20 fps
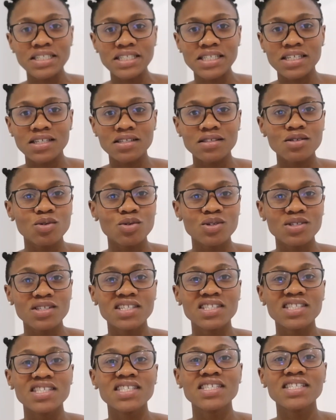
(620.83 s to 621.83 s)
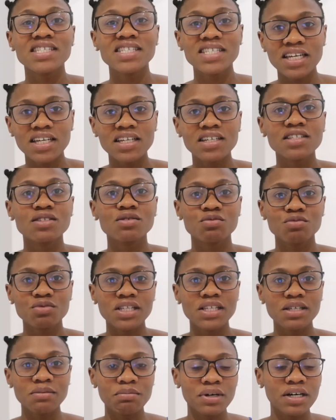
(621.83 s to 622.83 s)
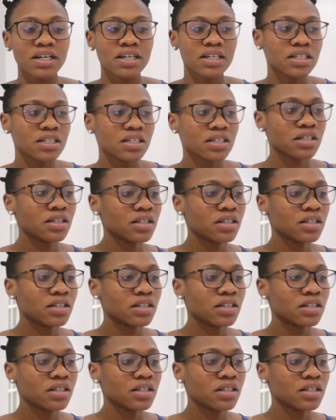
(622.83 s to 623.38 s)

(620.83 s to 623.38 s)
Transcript: essence because it stinks really bad.